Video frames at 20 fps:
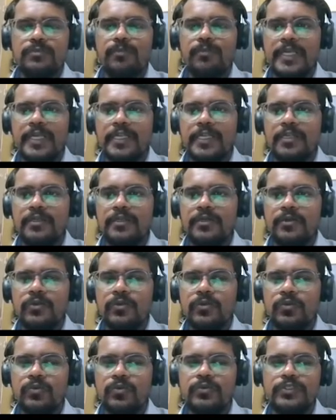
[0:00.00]
button
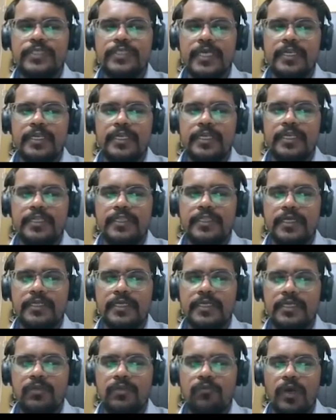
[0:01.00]
to generate that
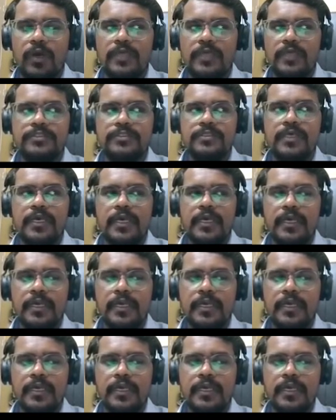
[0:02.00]
invoice